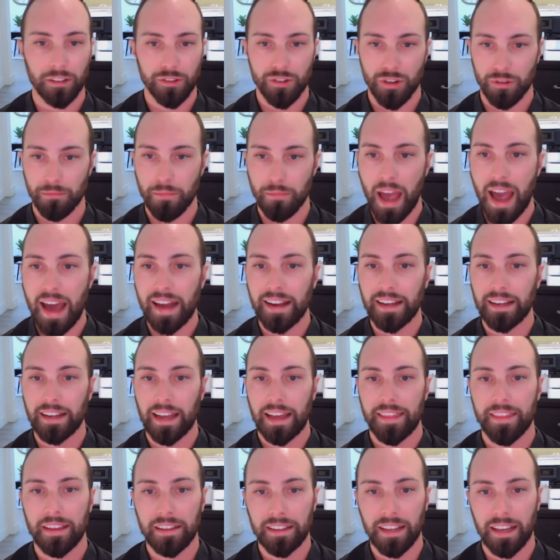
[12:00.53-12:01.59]
or traumatic,
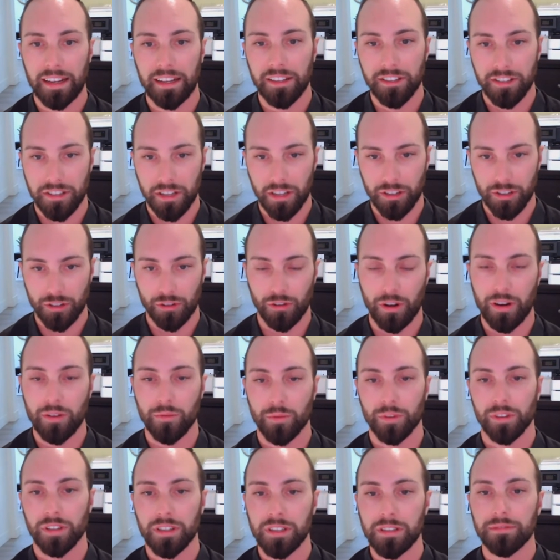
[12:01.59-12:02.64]
and then getting such great
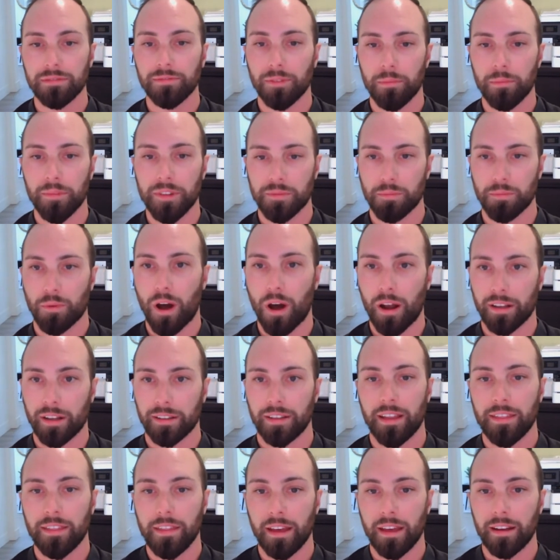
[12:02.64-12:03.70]
relief from this product,
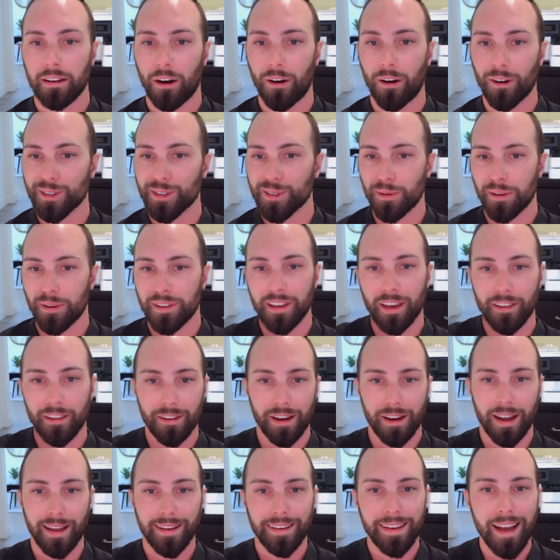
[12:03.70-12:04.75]
and then also on the
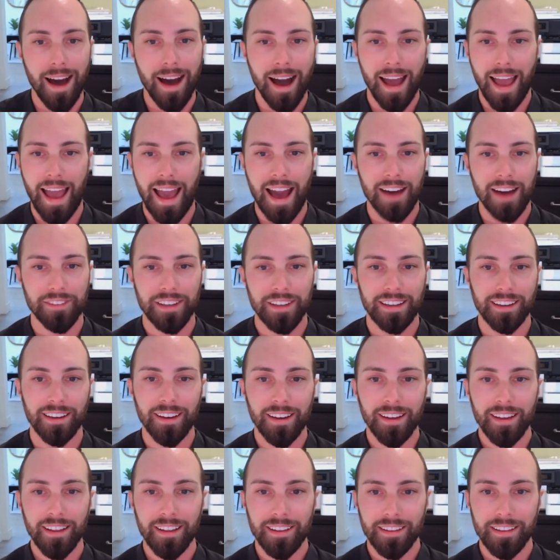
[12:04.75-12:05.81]
other hand not having
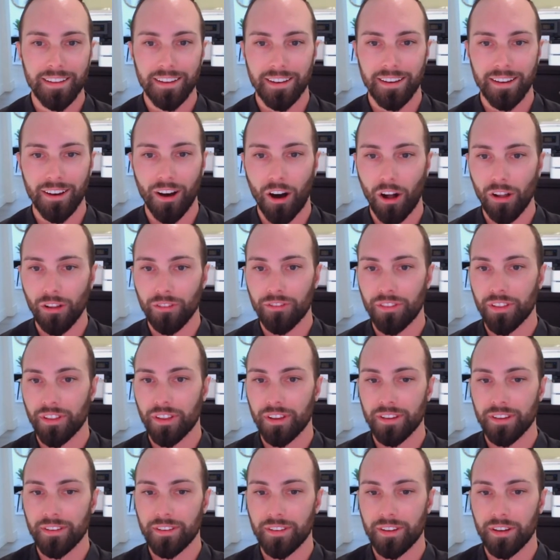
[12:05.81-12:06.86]
all of
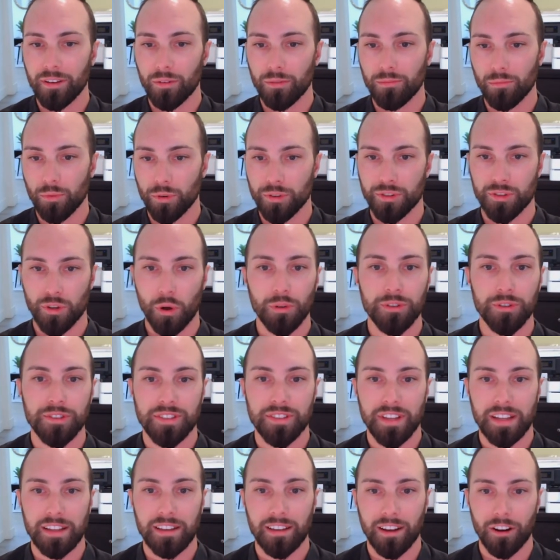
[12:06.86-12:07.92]
the results
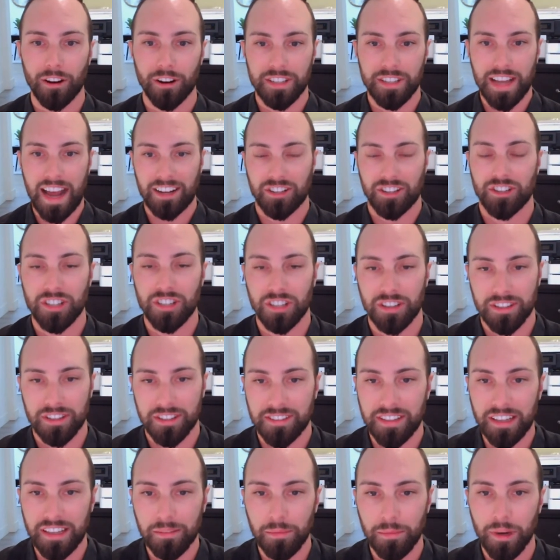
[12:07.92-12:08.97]
that are attached to the
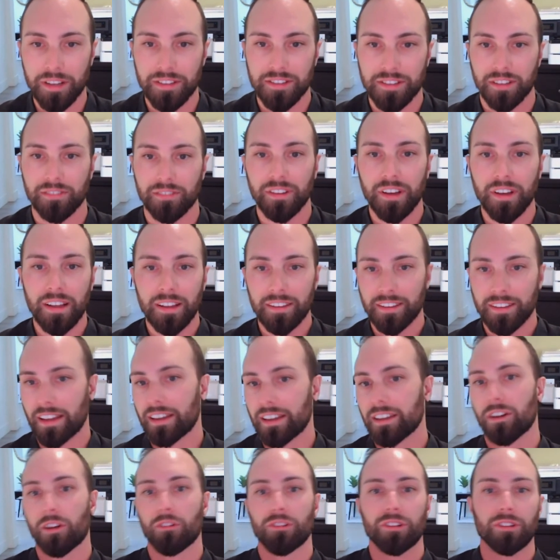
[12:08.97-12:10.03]
stigmas of that.
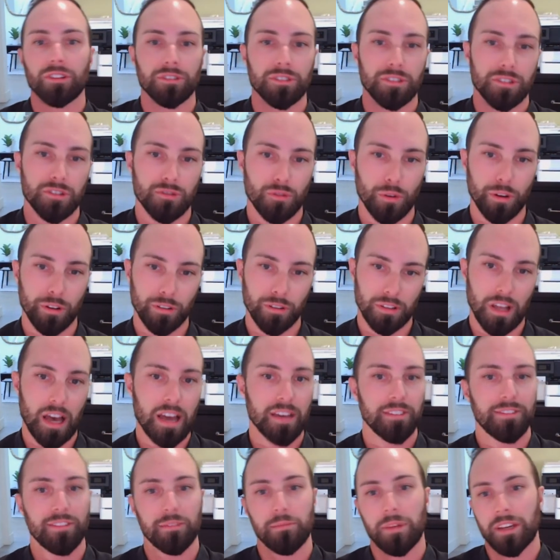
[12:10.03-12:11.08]
It'll destroy your
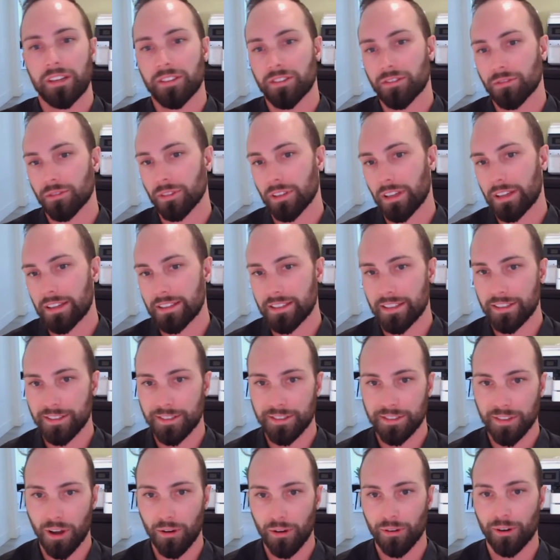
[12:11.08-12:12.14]
life, it makes you a lazy
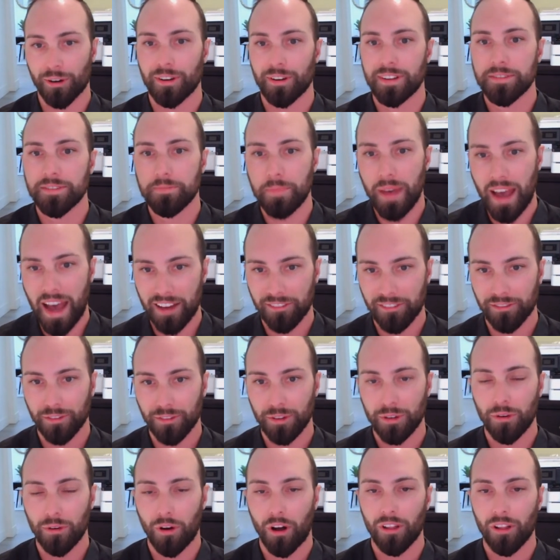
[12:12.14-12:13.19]
stoner, it's bad for
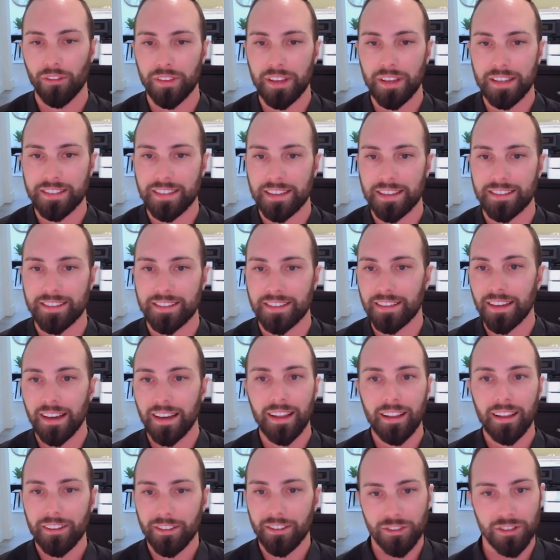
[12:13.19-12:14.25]
you, all of this. They see
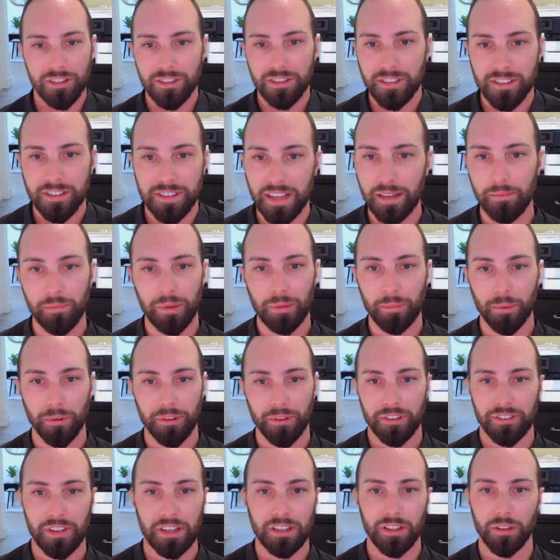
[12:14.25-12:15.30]
they're just the same people
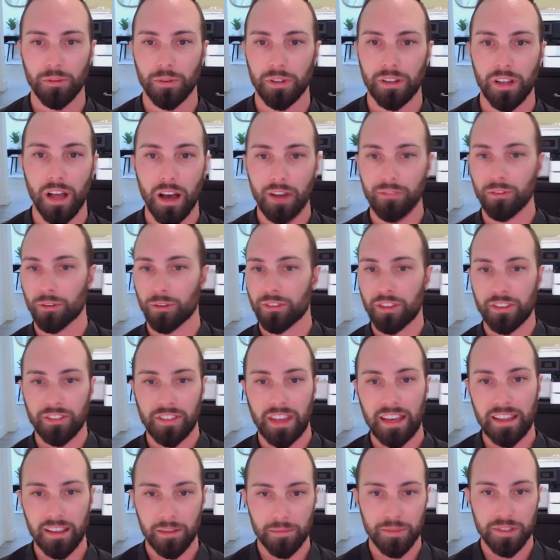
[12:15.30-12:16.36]
that they knew and love, or that
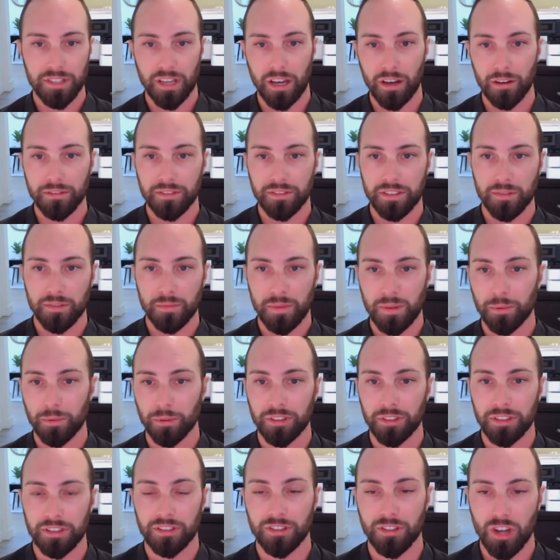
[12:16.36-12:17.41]
they themselves as people
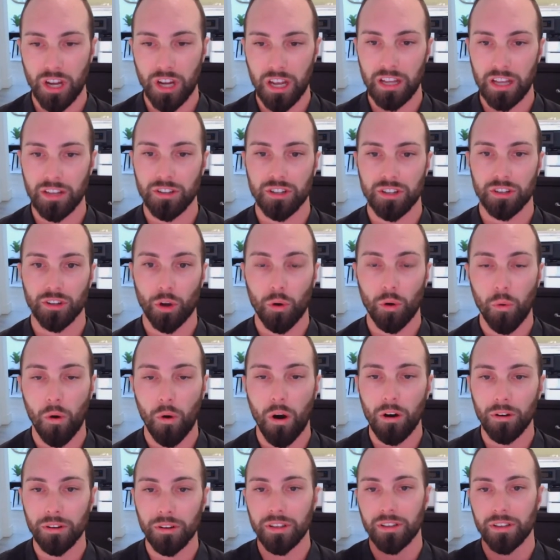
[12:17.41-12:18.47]
didn't change. And the
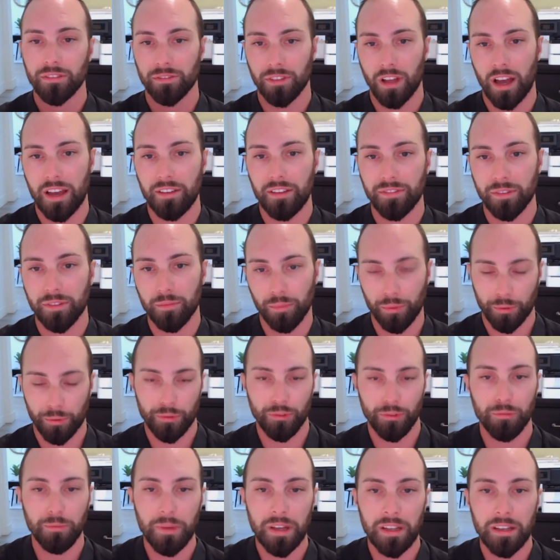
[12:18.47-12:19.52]
quality of life
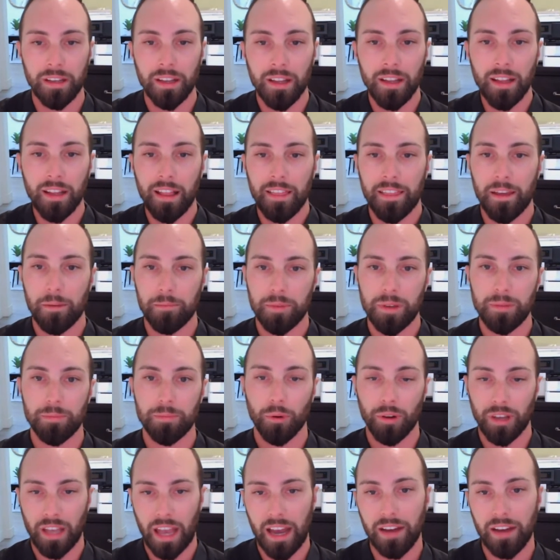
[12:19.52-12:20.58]
improvement that
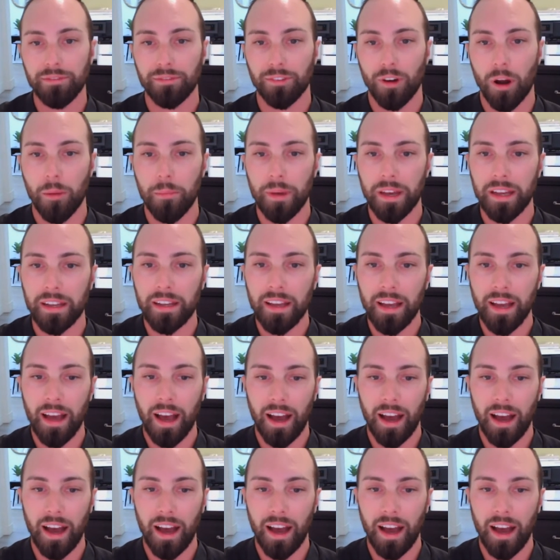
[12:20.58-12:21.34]
people get from it